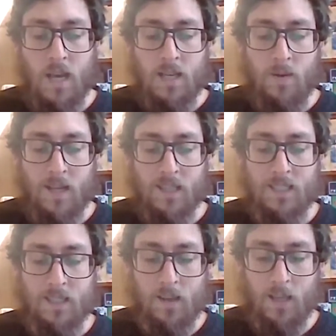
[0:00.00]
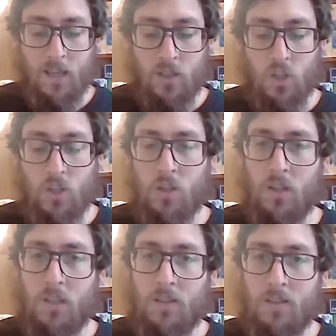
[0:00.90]
down our sunlit
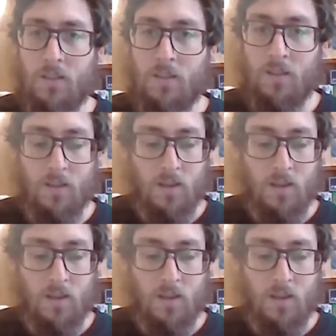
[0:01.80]
shirts,